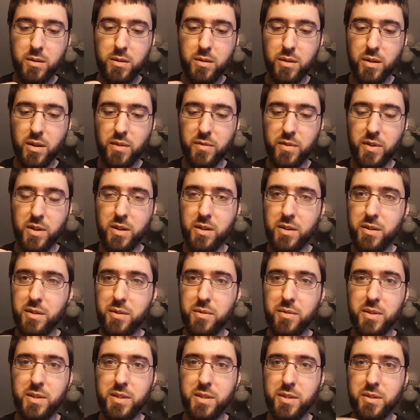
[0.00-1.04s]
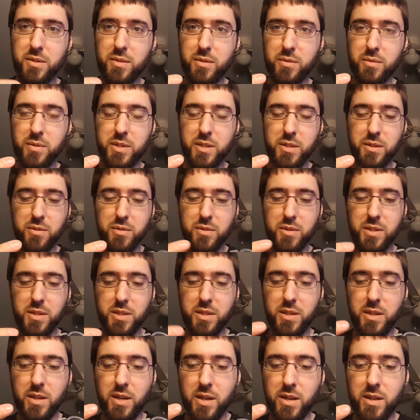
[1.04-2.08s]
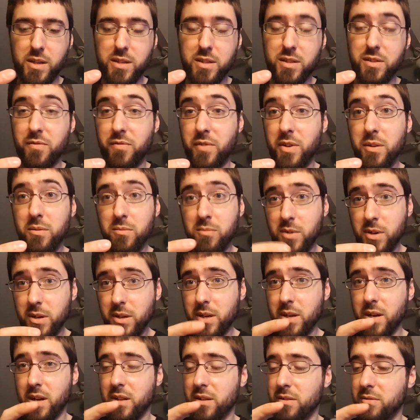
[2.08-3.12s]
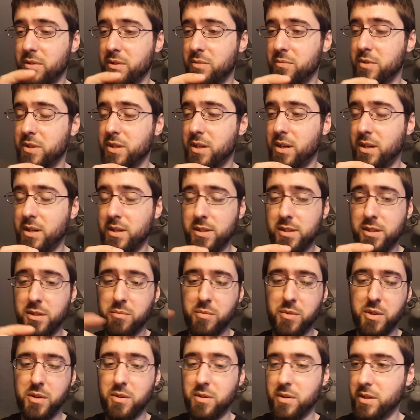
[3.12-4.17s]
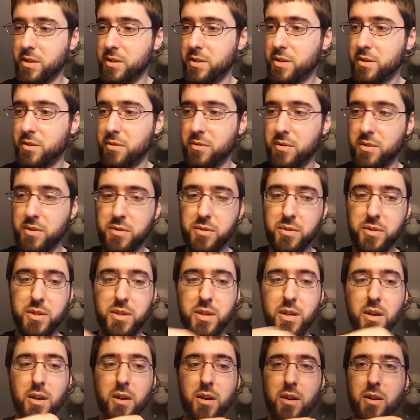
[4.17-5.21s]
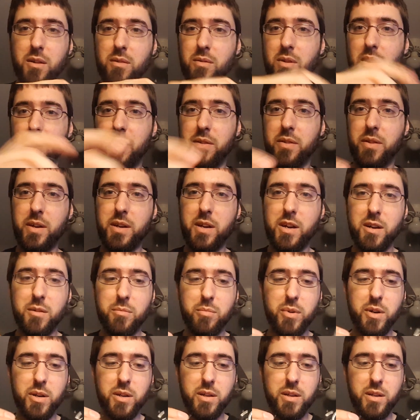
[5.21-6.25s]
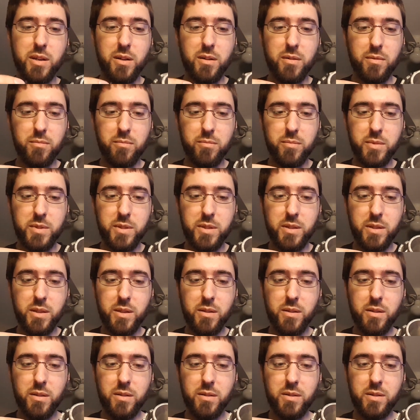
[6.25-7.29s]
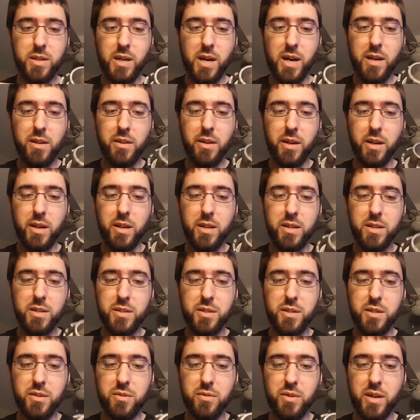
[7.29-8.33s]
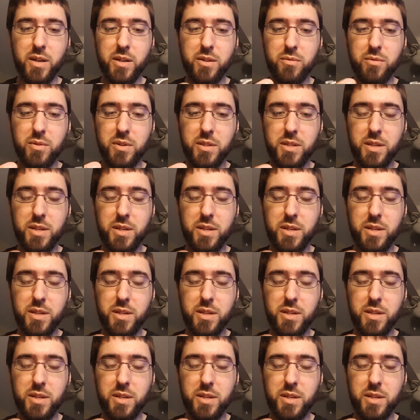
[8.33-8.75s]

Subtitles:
You have to undo these 3 screws just to get it. His V1 Kylo Ren was awesome. You know, it unscrews right there, but you know, dialing it in just right to where